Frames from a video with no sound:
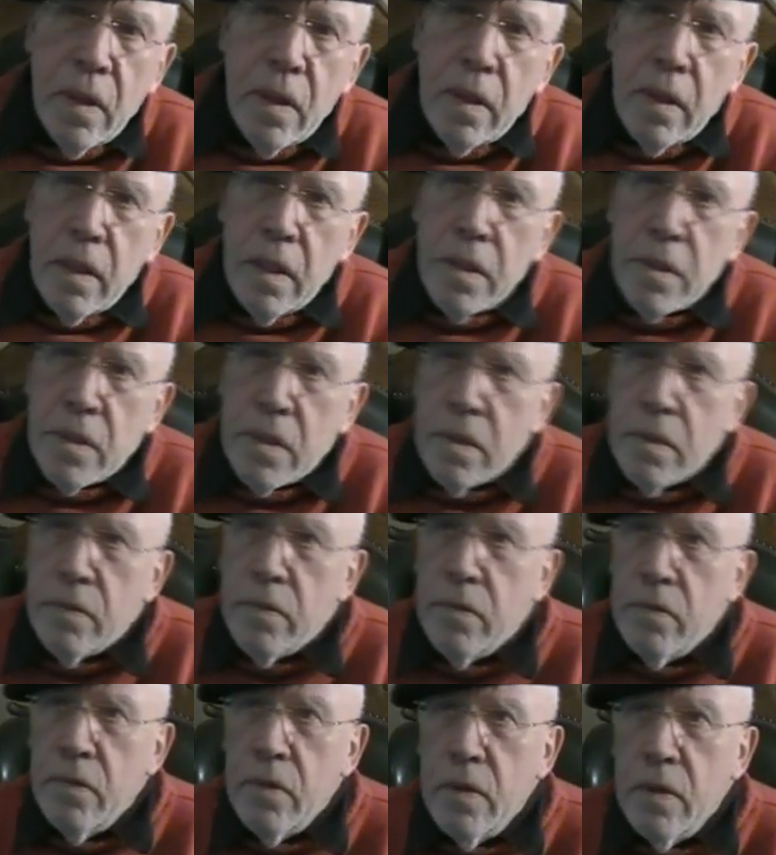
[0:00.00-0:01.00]
And let's
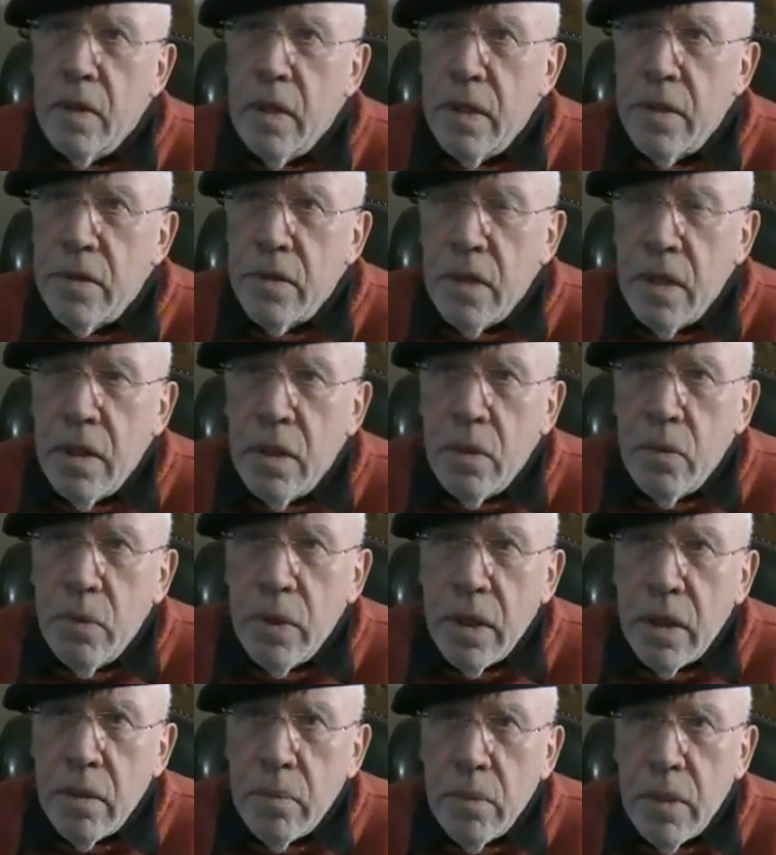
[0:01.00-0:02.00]
say that
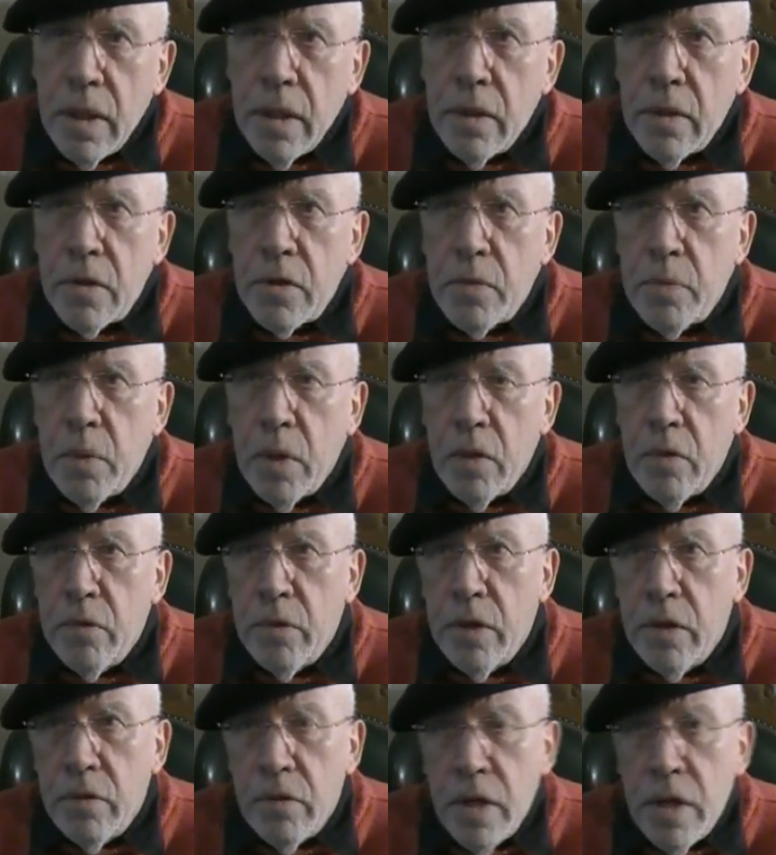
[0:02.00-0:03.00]
we can make this by
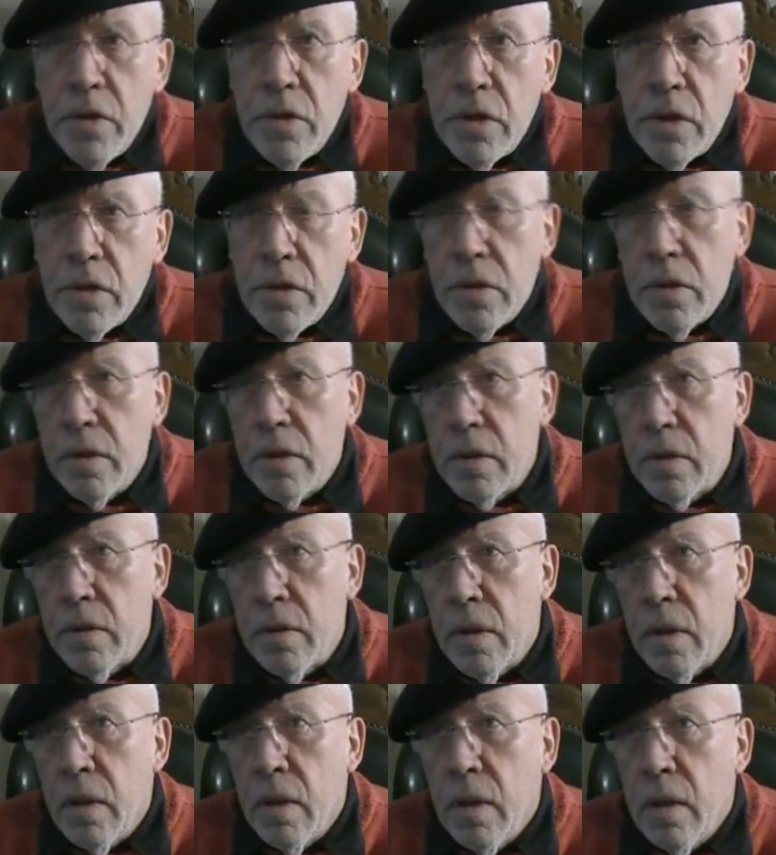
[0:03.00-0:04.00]
rearranging
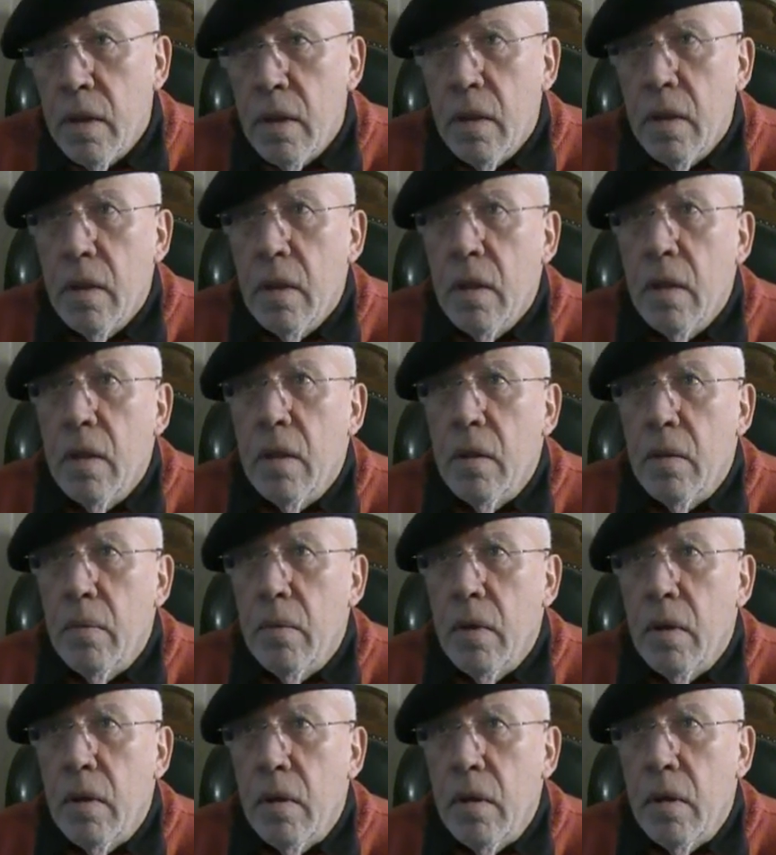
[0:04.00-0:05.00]
certain
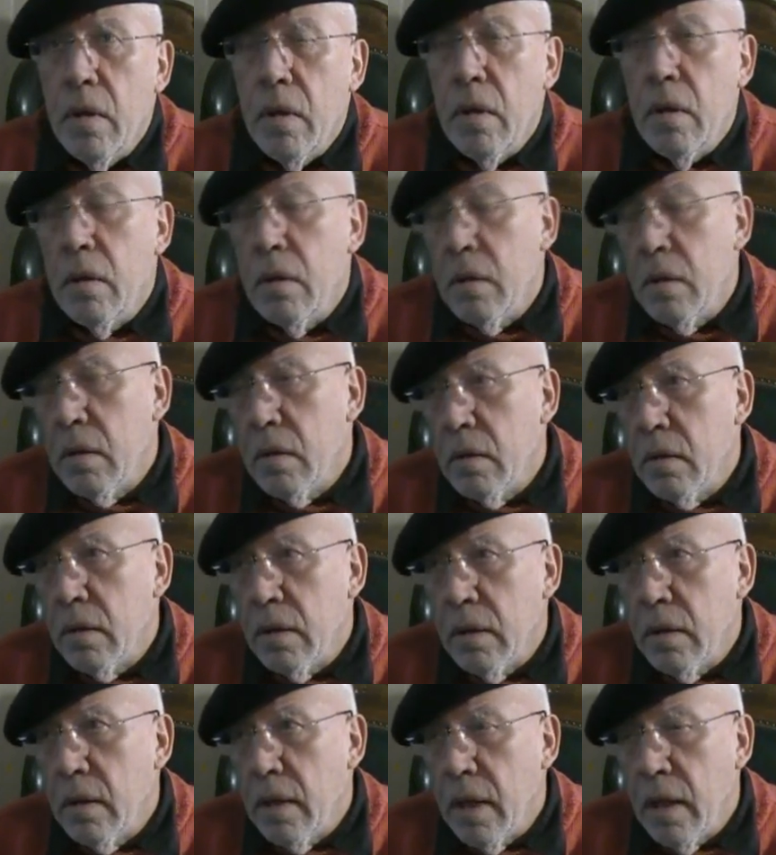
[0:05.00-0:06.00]

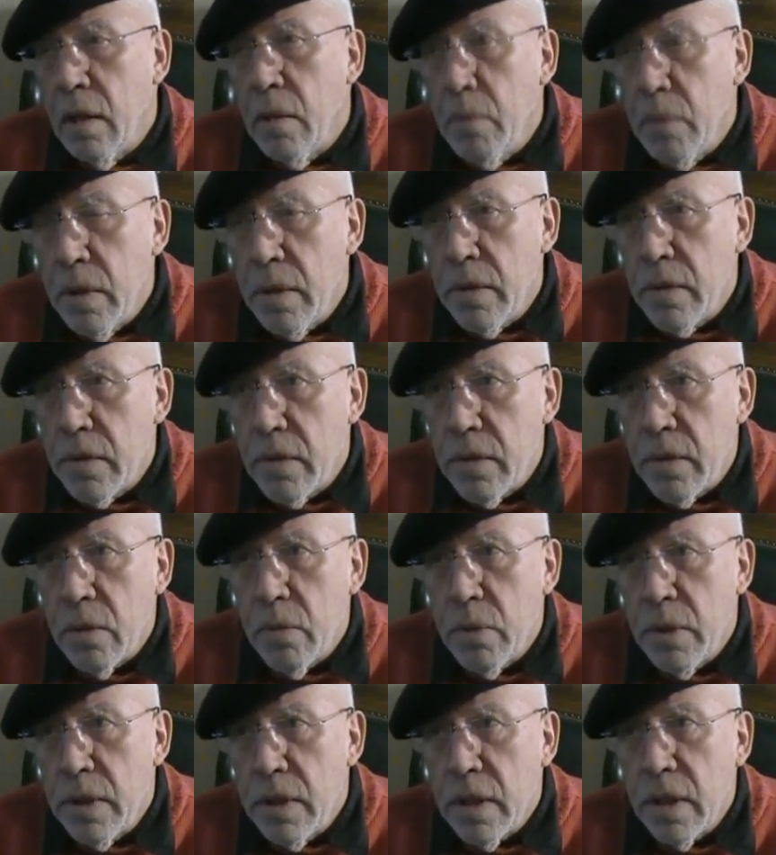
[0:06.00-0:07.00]
elements
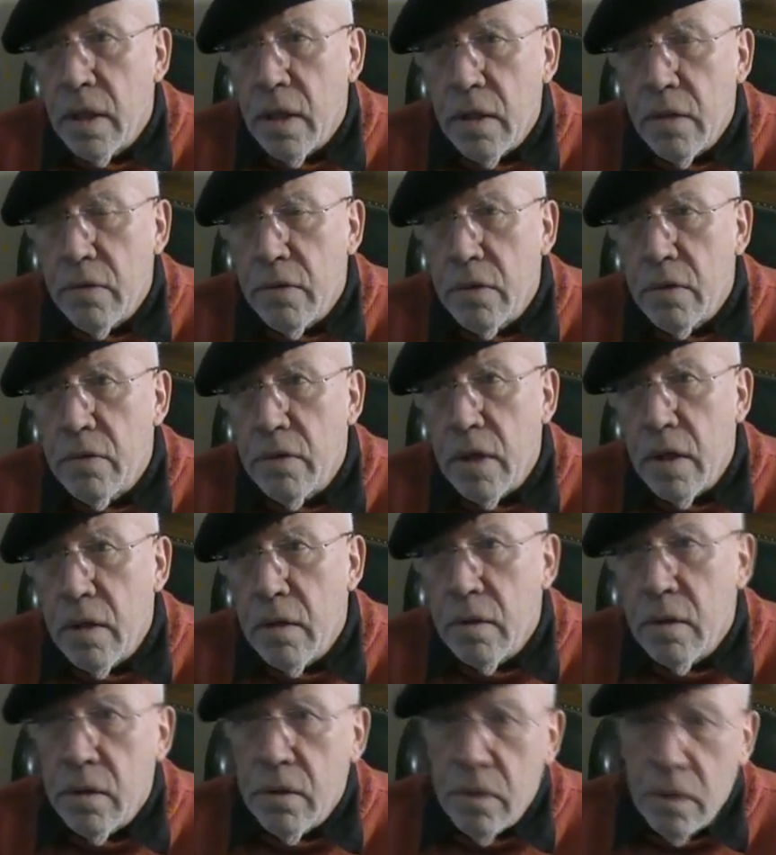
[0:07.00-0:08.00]
that we dig out of the
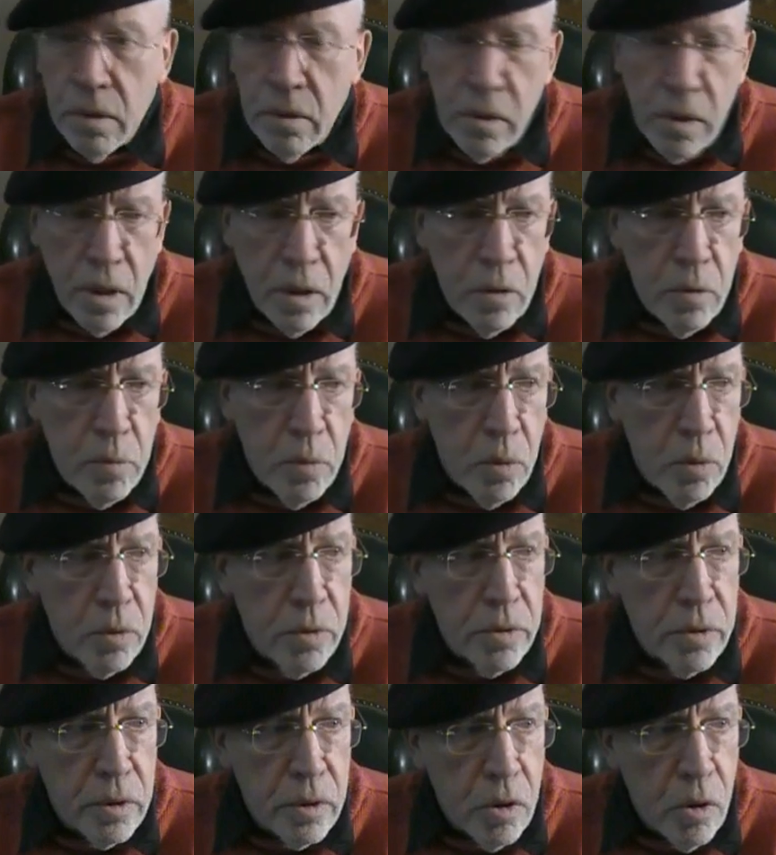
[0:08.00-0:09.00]
ground, you know,
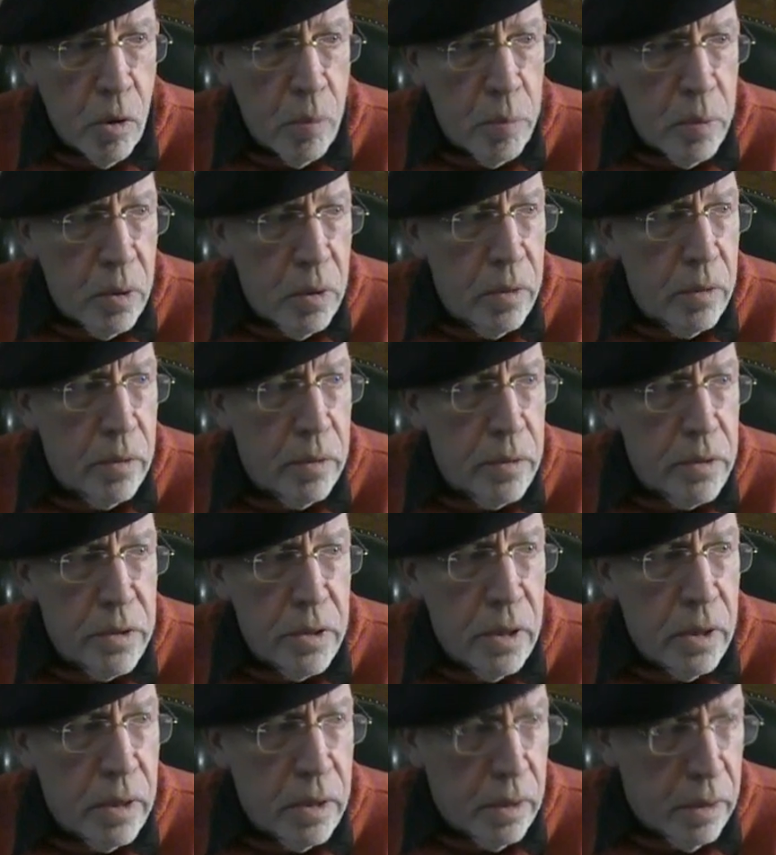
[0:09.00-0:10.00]
cobalt and copper and
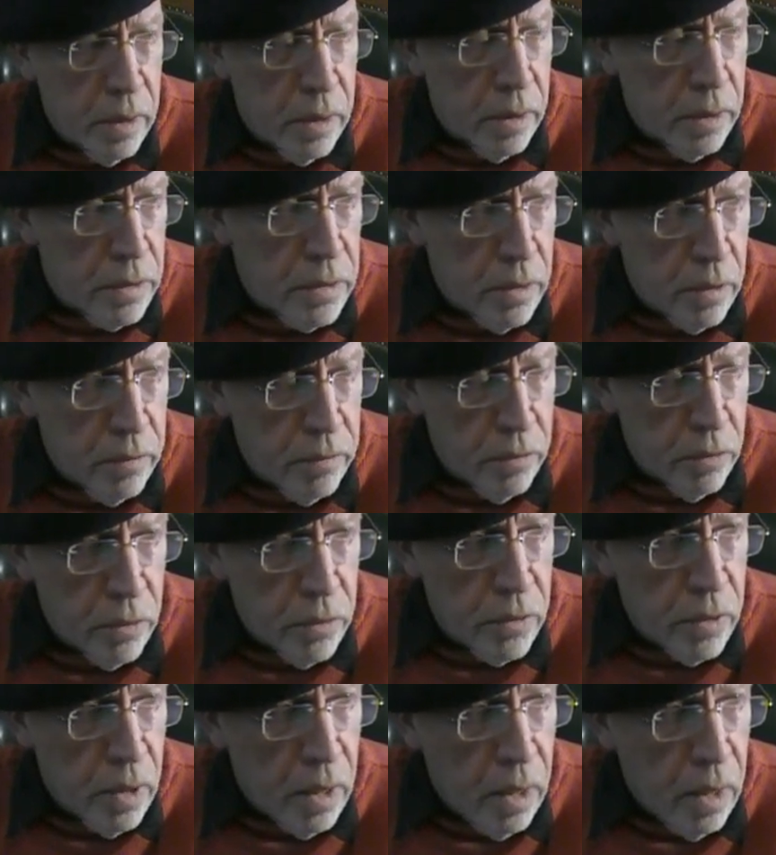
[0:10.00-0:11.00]
silicon and so
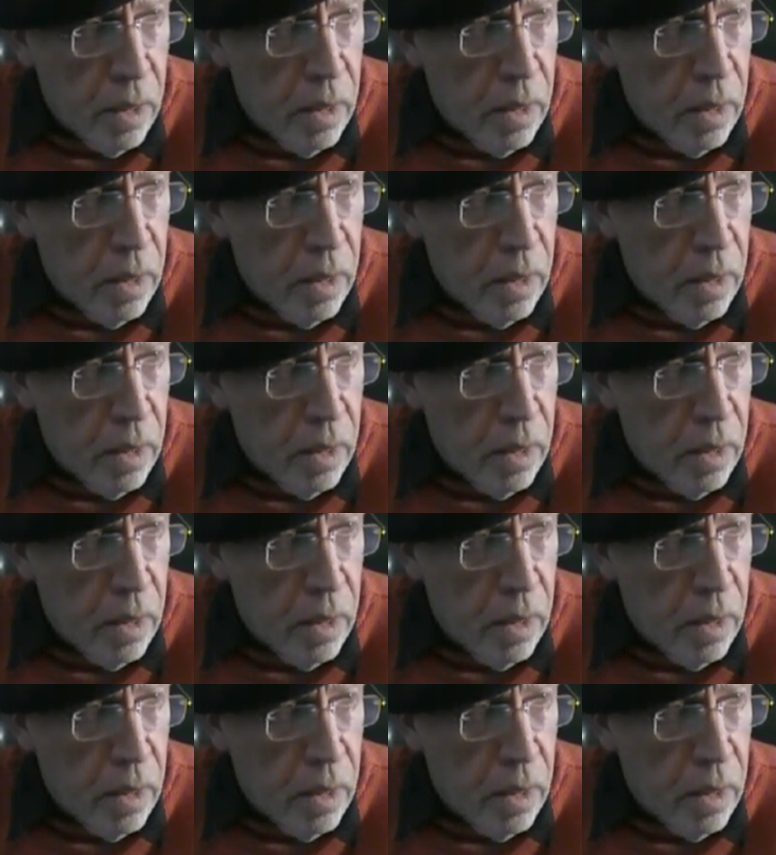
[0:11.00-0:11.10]
forth.